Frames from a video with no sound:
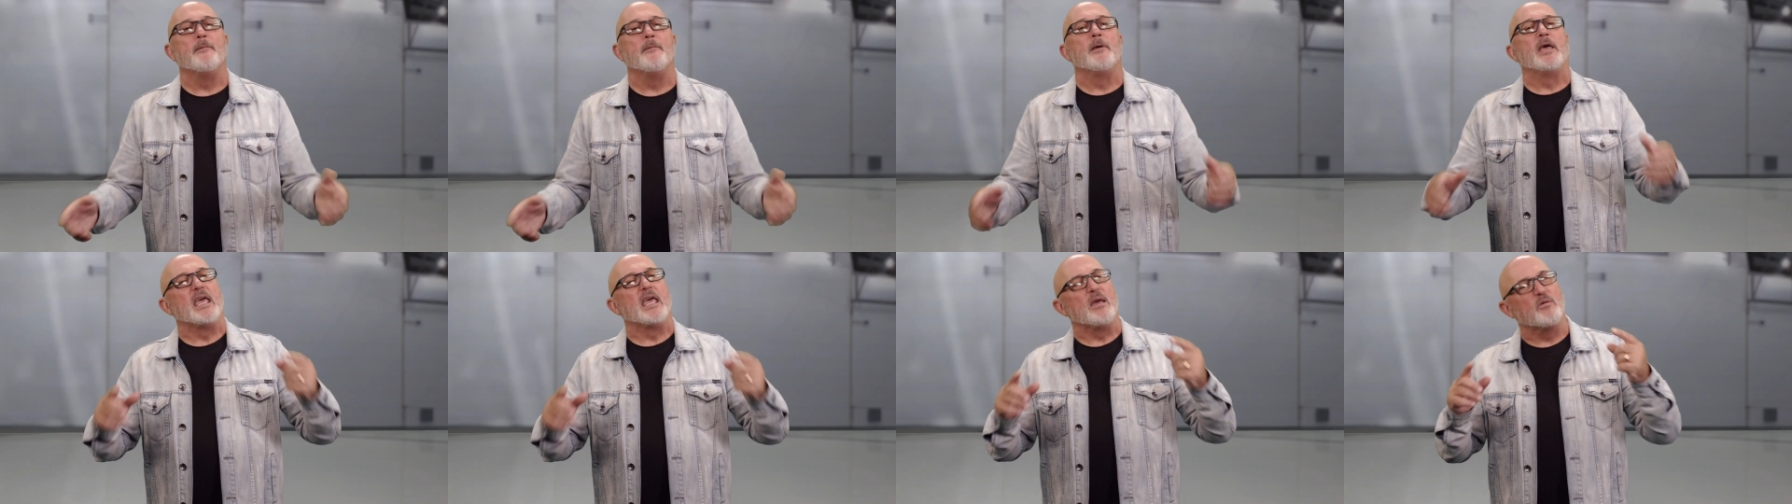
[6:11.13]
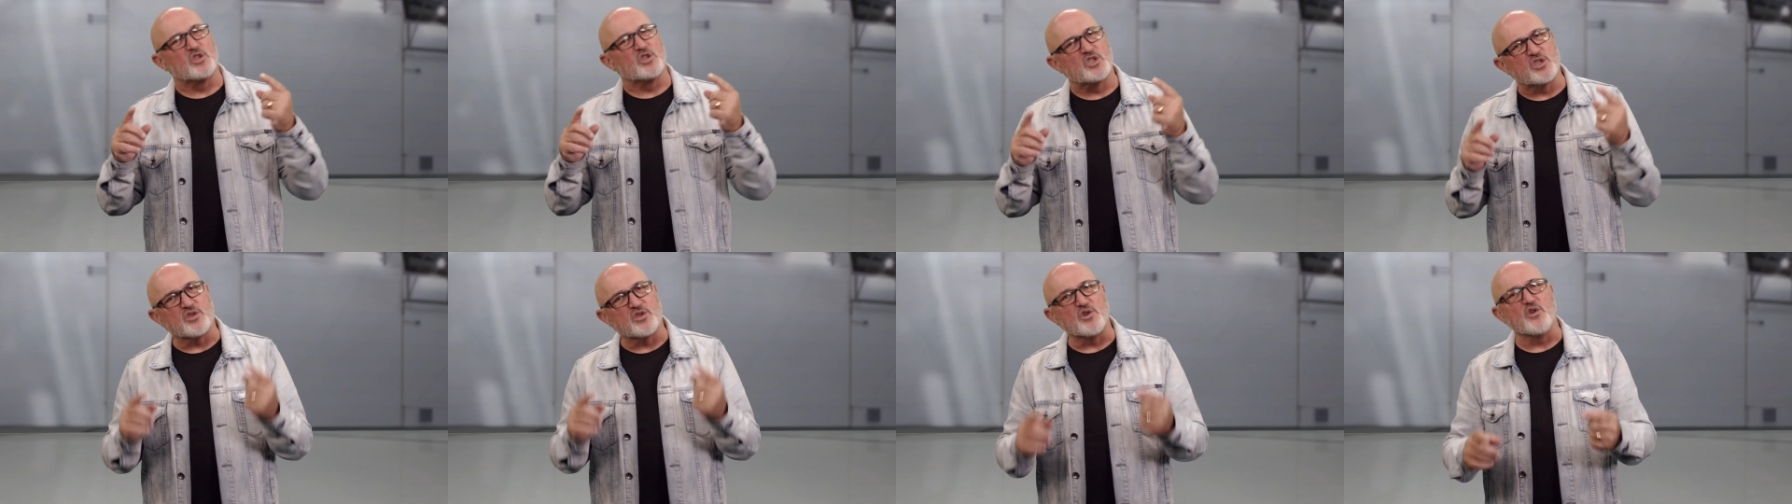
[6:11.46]
He
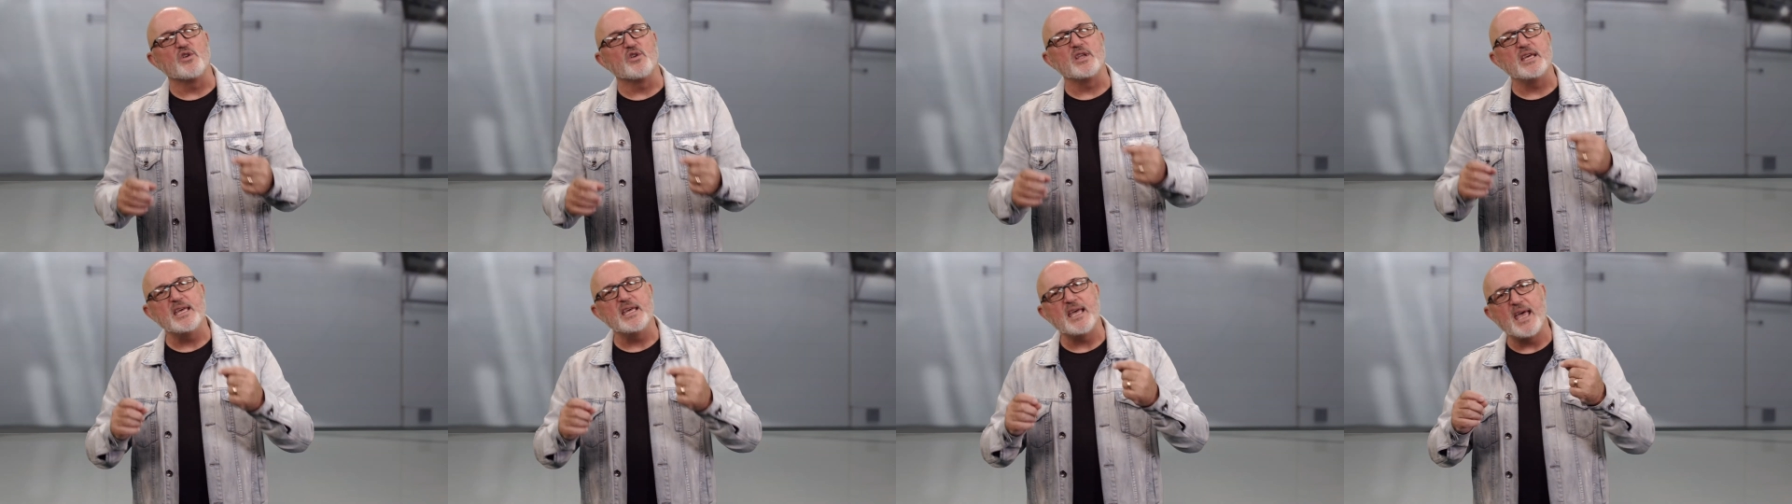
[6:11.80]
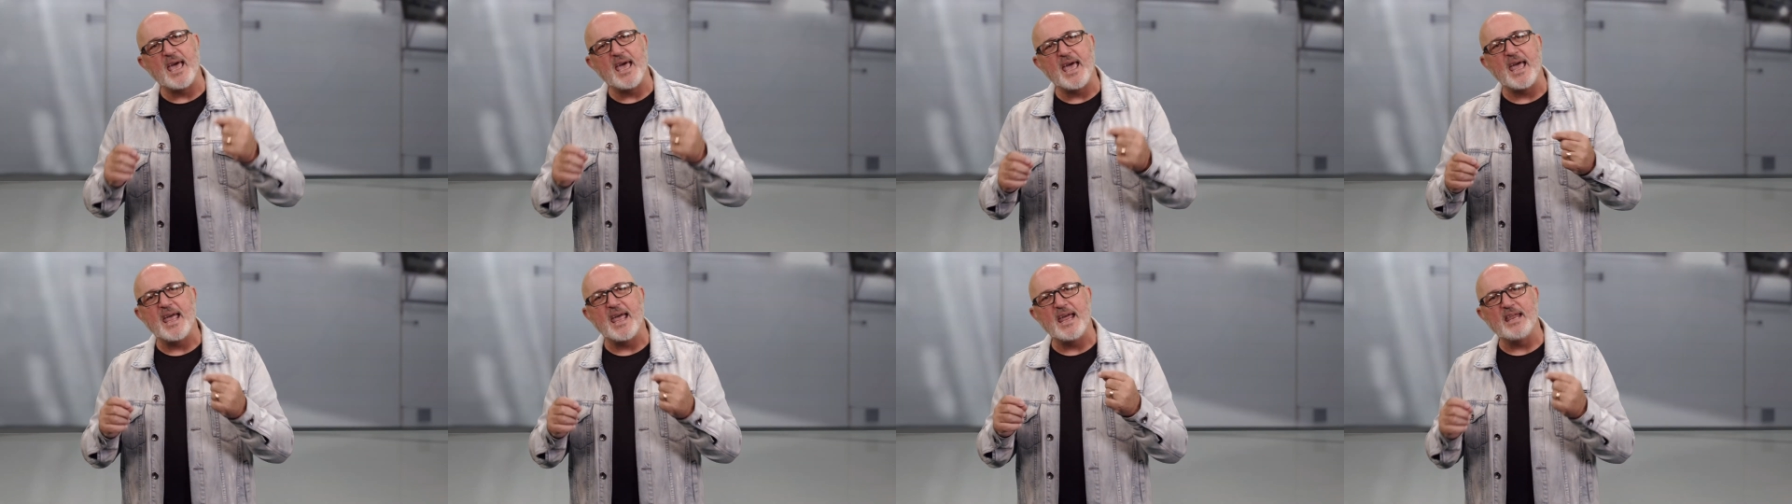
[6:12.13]
was
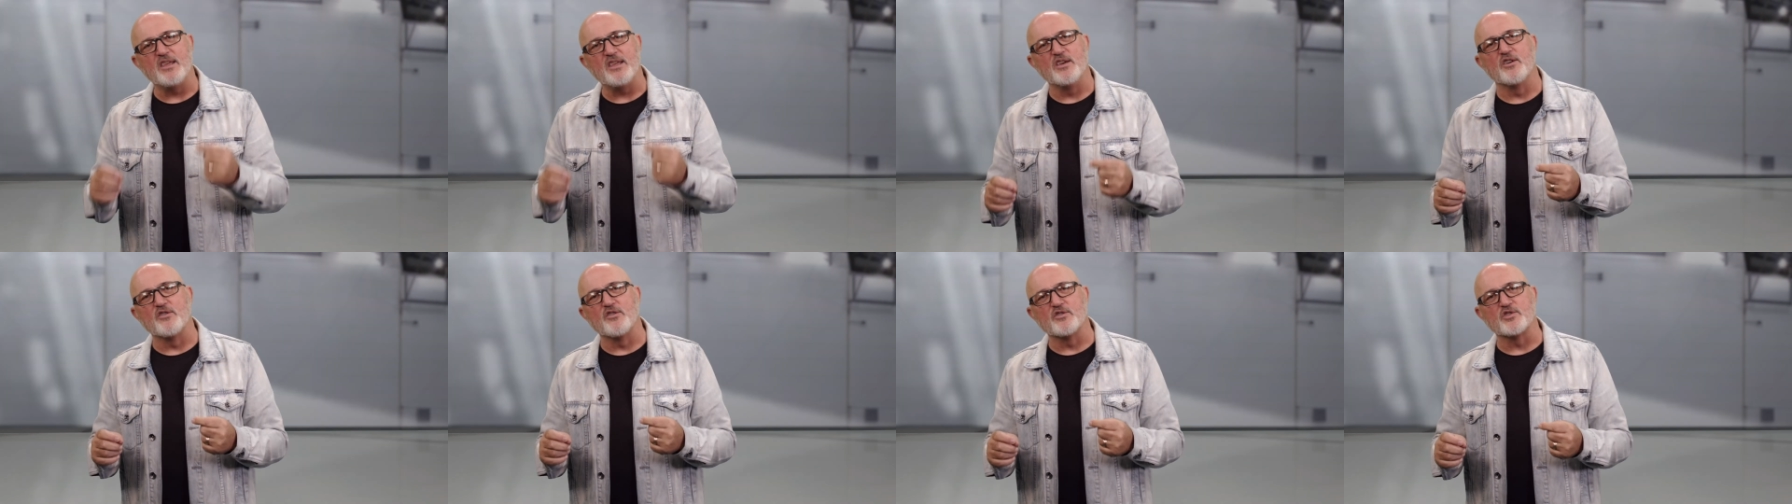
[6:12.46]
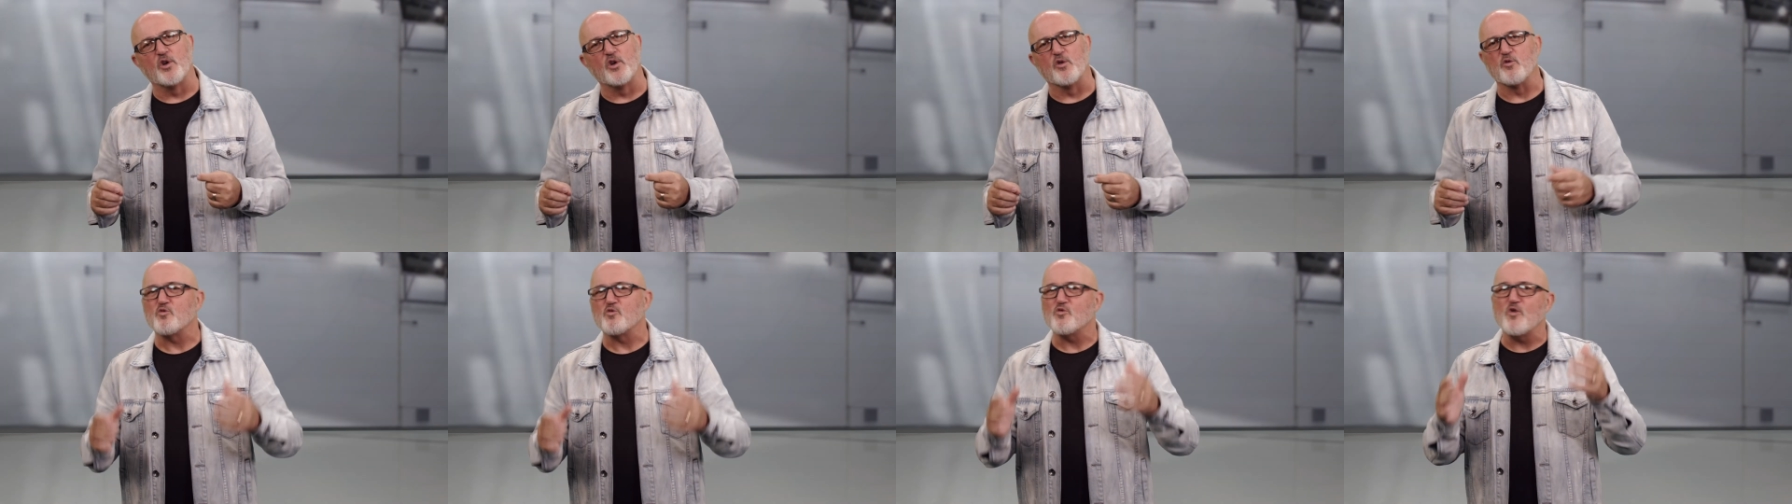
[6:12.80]
38 years old,